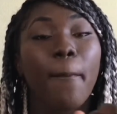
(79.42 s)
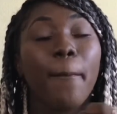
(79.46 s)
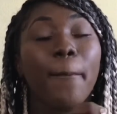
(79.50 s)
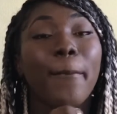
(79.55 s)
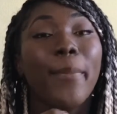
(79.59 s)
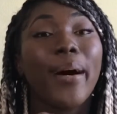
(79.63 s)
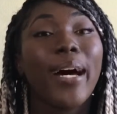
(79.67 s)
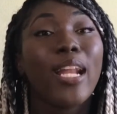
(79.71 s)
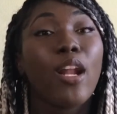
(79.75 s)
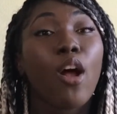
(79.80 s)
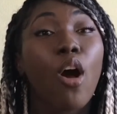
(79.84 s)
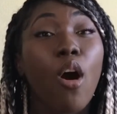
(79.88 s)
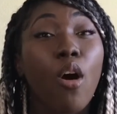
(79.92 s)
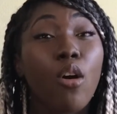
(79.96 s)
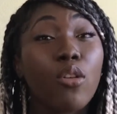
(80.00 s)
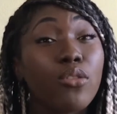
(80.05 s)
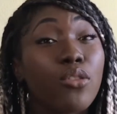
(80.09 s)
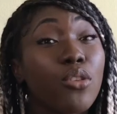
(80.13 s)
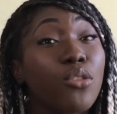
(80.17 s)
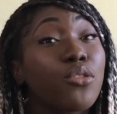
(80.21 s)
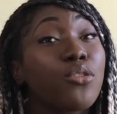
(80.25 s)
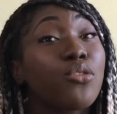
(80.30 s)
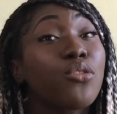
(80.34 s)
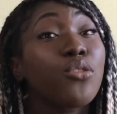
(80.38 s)
but
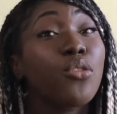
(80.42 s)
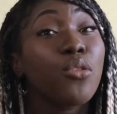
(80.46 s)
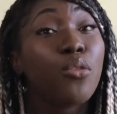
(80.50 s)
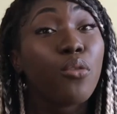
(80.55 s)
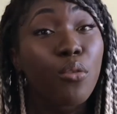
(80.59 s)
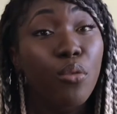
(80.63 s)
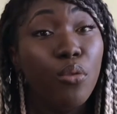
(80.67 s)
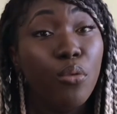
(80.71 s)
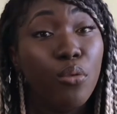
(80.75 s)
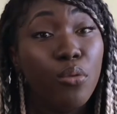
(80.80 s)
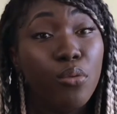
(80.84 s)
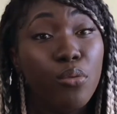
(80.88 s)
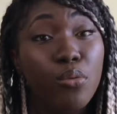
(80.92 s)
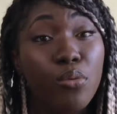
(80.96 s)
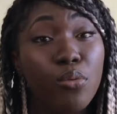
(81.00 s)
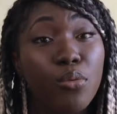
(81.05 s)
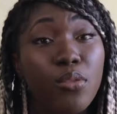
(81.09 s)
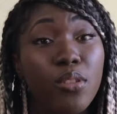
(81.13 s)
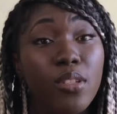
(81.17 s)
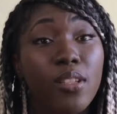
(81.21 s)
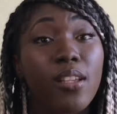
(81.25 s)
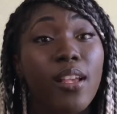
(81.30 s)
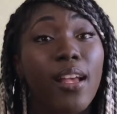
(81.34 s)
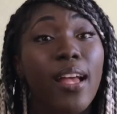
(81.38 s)
also
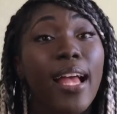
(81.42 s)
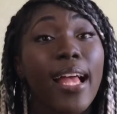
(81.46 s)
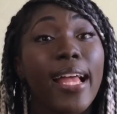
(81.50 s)
tools,